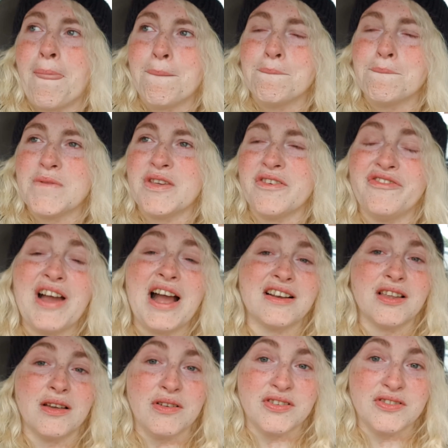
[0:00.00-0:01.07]
the
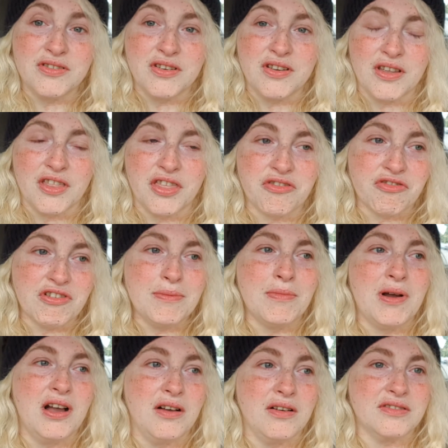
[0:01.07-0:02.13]
fact I was doing 3
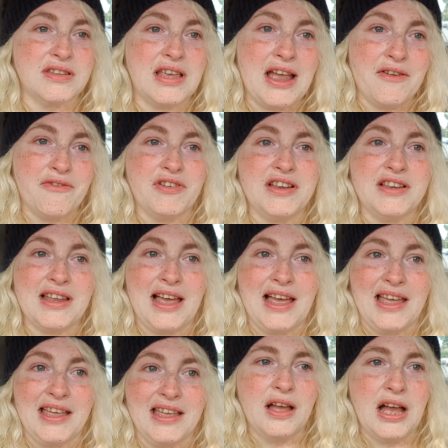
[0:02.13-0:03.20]
miles every
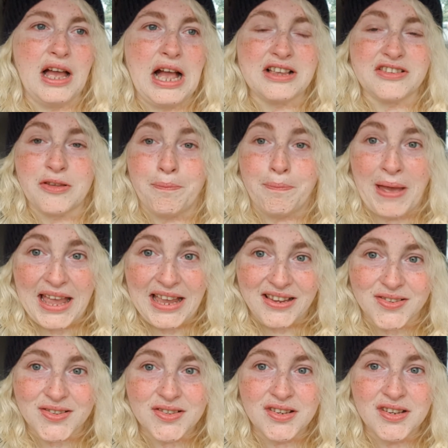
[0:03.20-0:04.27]
day as a
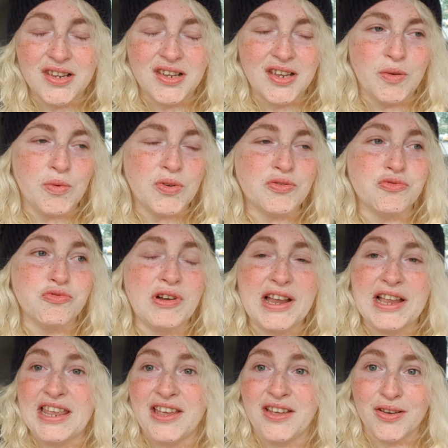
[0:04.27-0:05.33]
base was
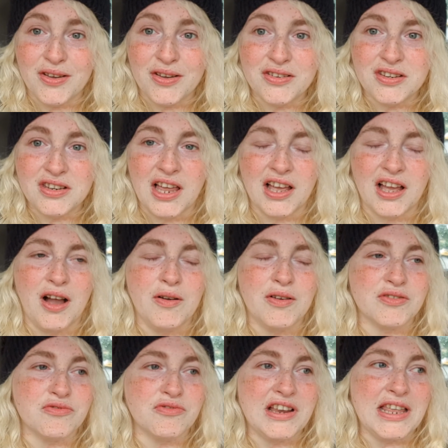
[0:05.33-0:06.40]
really good. Like, I
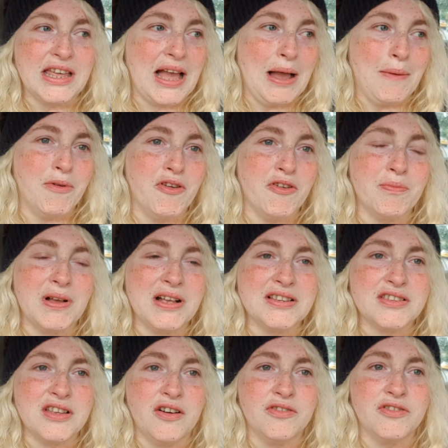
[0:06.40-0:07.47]
was really happy with
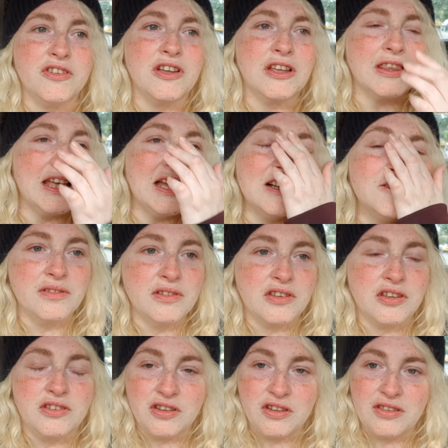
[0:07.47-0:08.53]
myself doing that.
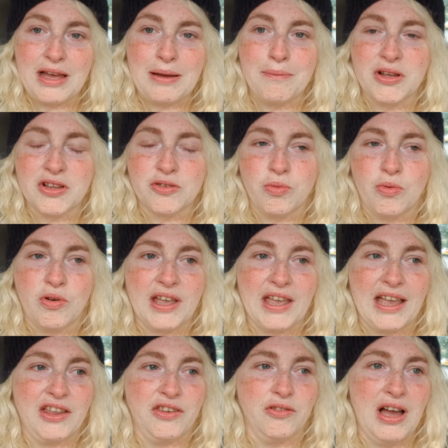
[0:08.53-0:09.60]
To do that much
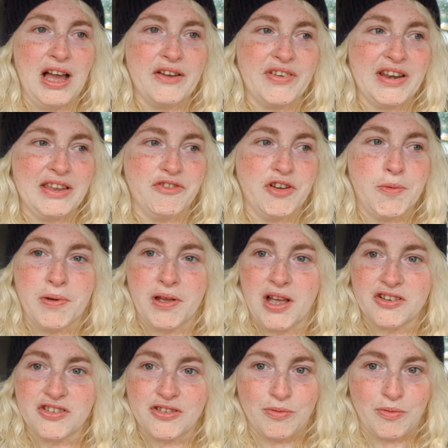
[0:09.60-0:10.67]
walking and not have any
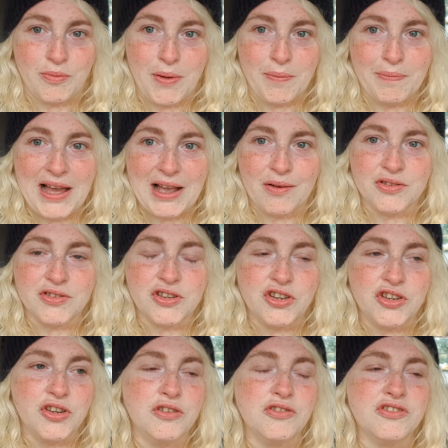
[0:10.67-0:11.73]
repercussions with my back was a
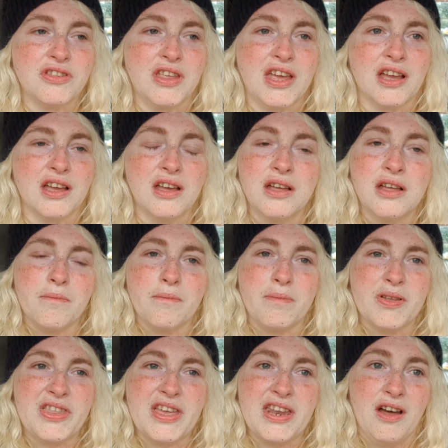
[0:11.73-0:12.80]
huge thing.
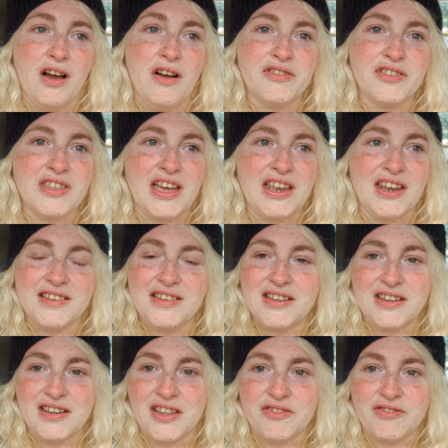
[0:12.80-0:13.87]
But then after that, and I did
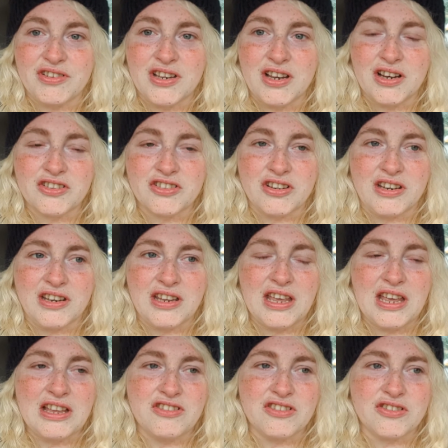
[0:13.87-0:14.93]
another reduction,
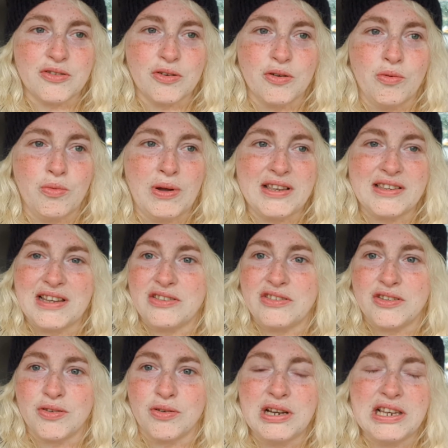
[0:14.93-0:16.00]
it just all went down the
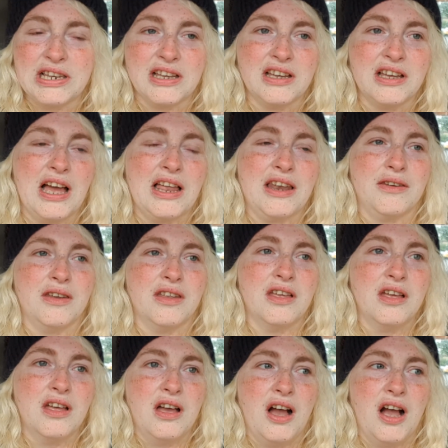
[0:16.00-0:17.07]
toilet, and
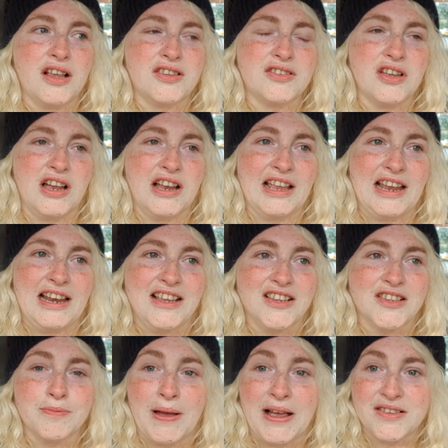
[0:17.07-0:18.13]
I started getting
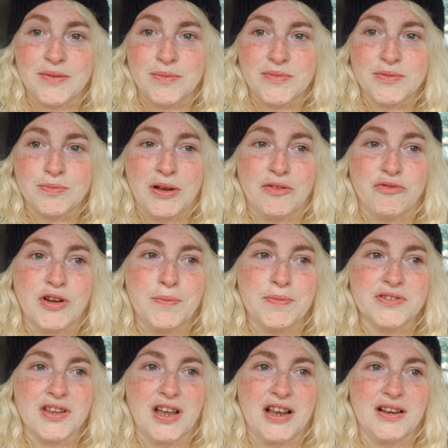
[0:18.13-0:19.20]
spasms. My ribs
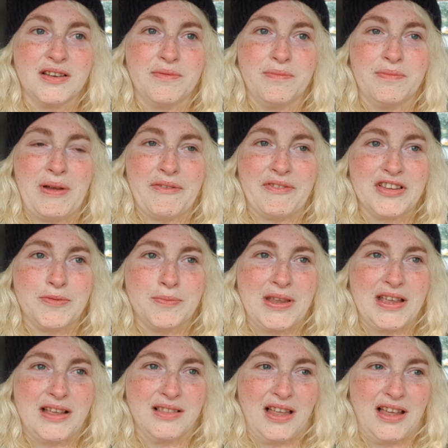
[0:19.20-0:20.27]
started having to
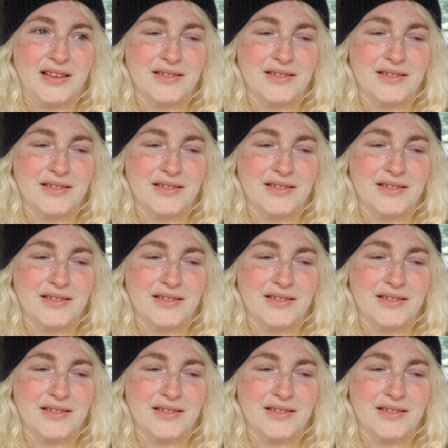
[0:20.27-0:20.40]
be like